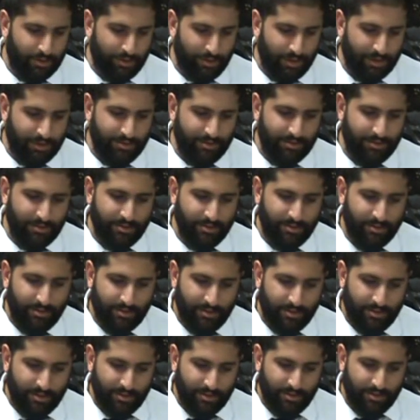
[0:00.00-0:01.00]
traits
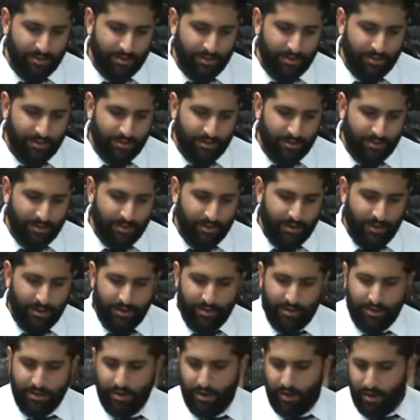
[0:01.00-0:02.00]

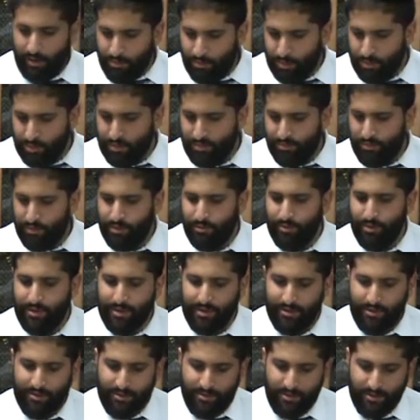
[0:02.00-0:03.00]
that are almost
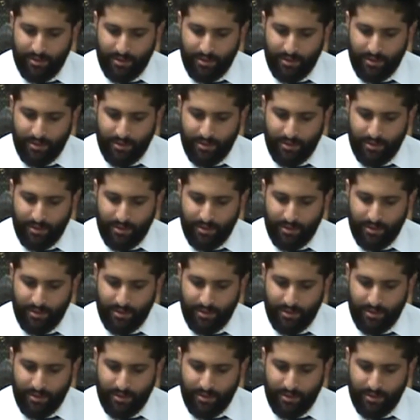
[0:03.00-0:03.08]
forbidden.